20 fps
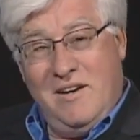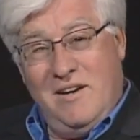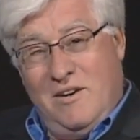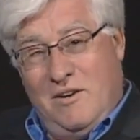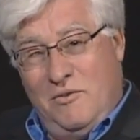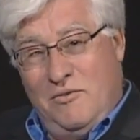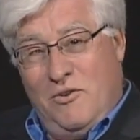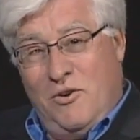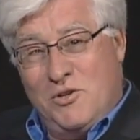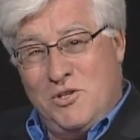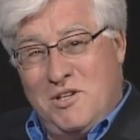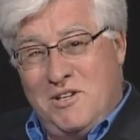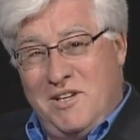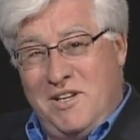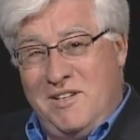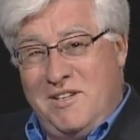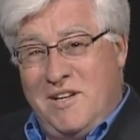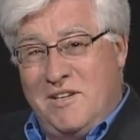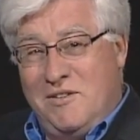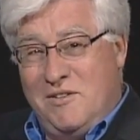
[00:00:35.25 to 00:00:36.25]

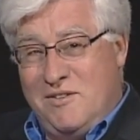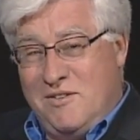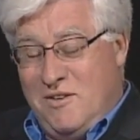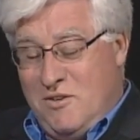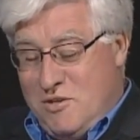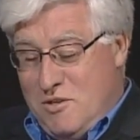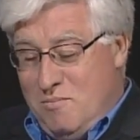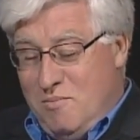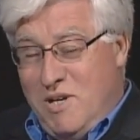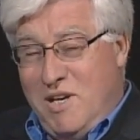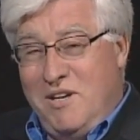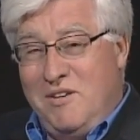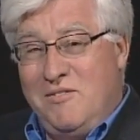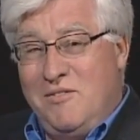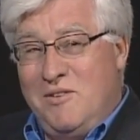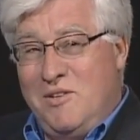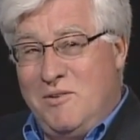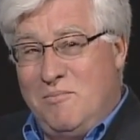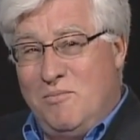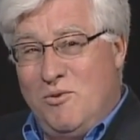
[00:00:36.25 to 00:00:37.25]
Unfortunately, that doesn't mean
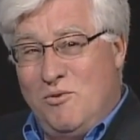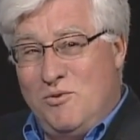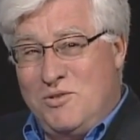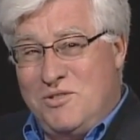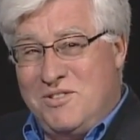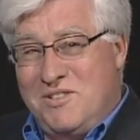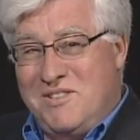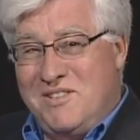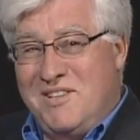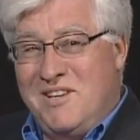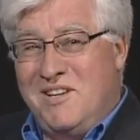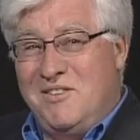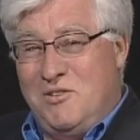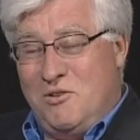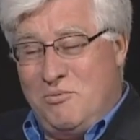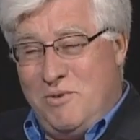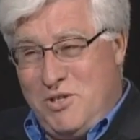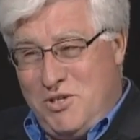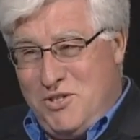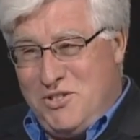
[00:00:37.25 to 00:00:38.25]

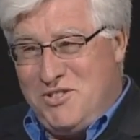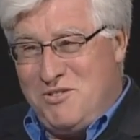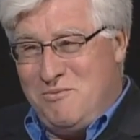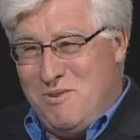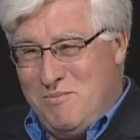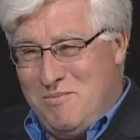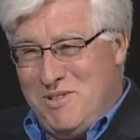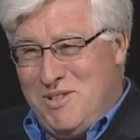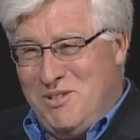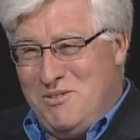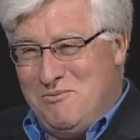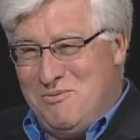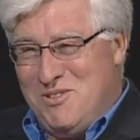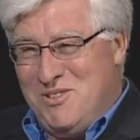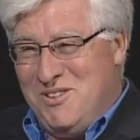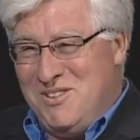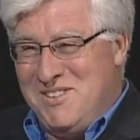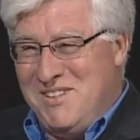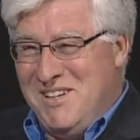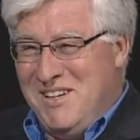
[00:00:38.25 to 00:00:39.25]
the richest women in the
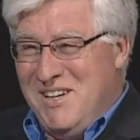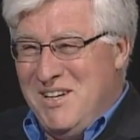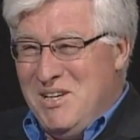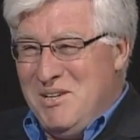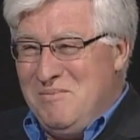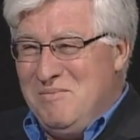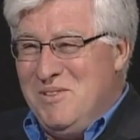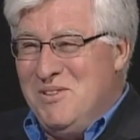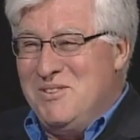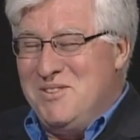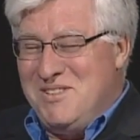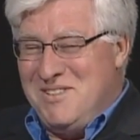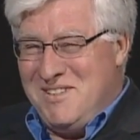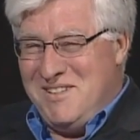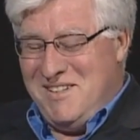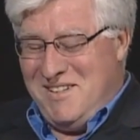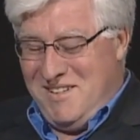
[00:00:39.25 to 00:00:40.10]
world, but